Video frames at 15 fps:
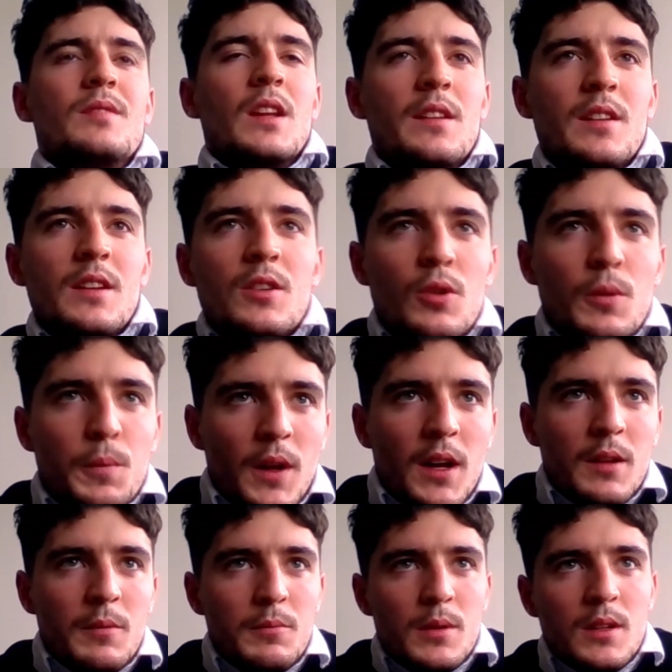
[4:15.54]
didn't go to
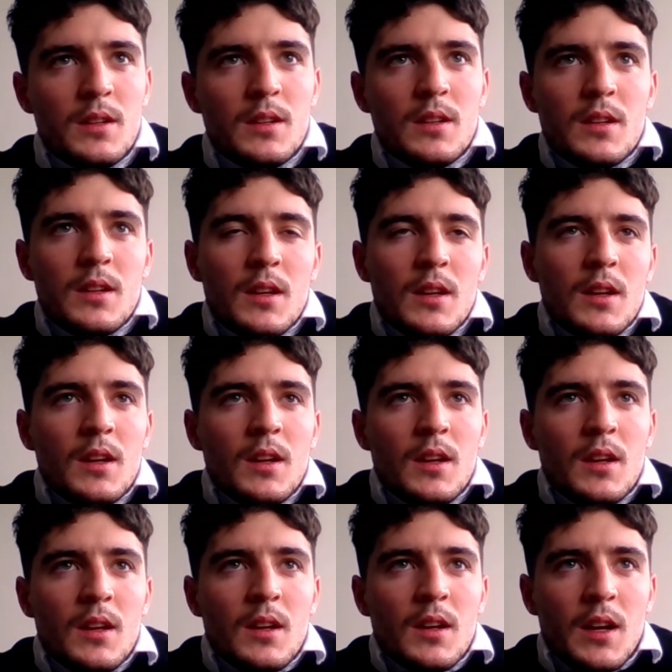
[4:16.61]
plan, but
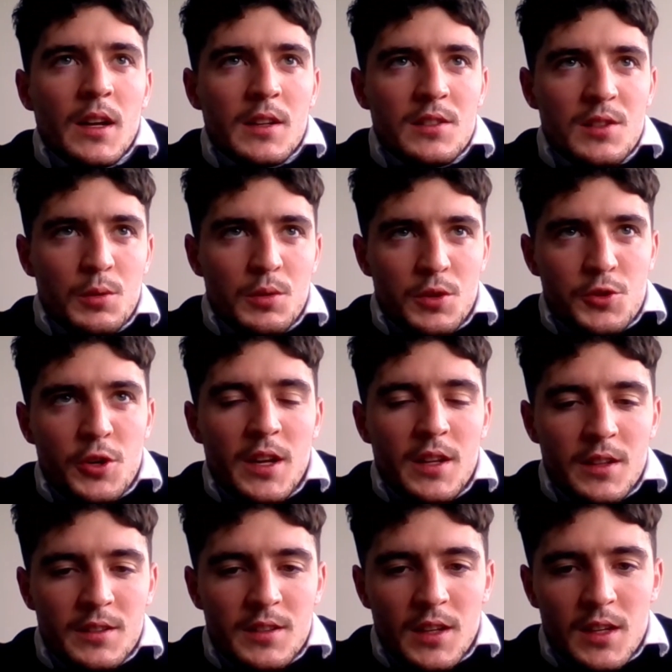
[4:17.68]
I could see what they're trying
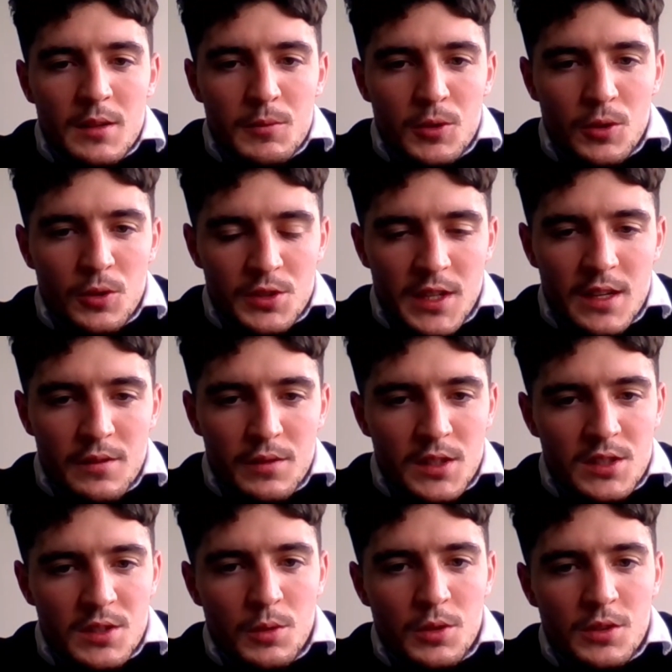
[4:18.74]
at the time. There's 8 of
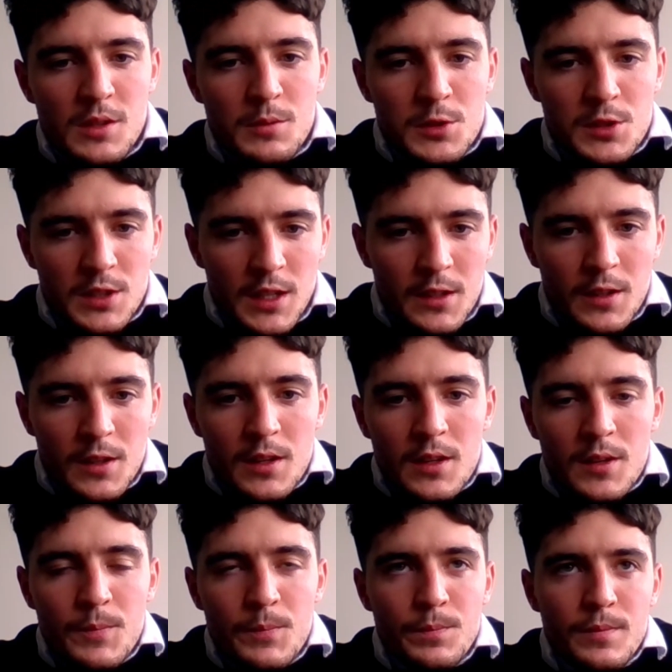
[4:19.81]
us who wanted to keep us together.
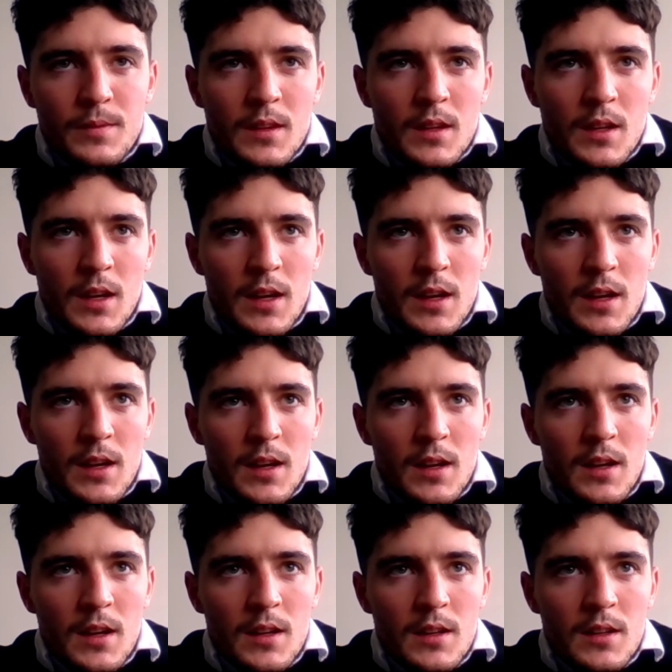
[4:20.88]

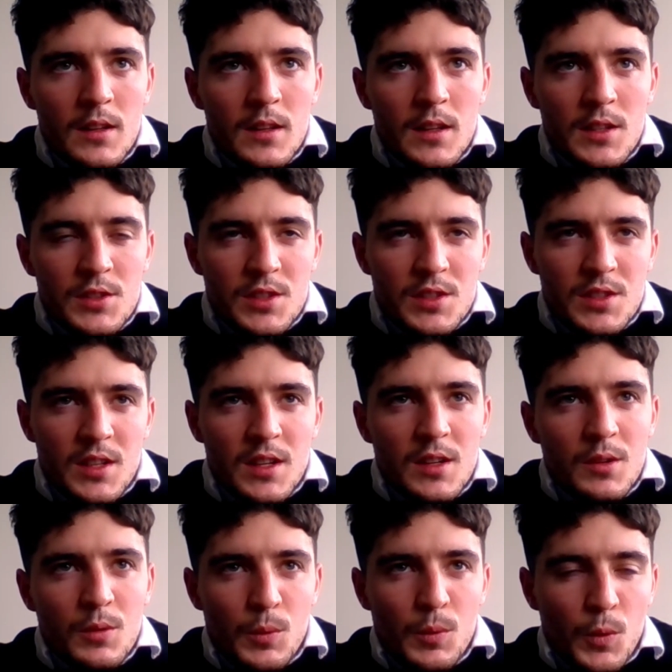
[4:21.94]
It's just
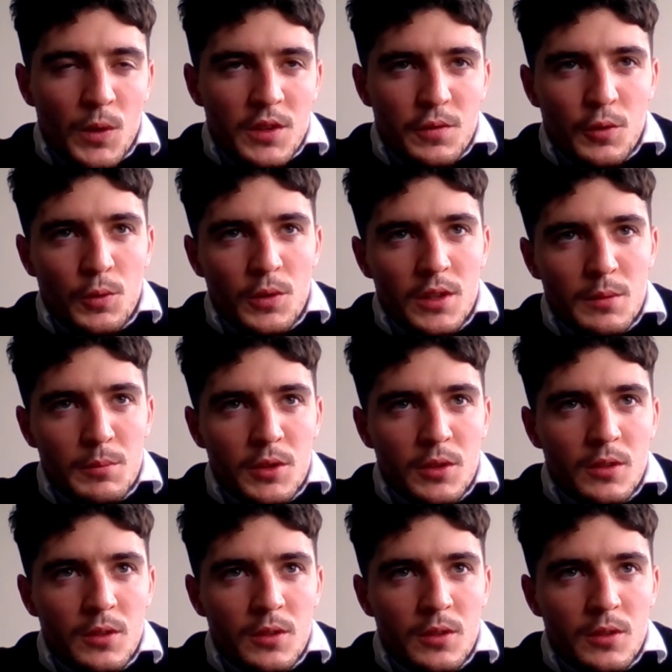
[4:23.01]
that when we went to Fort William,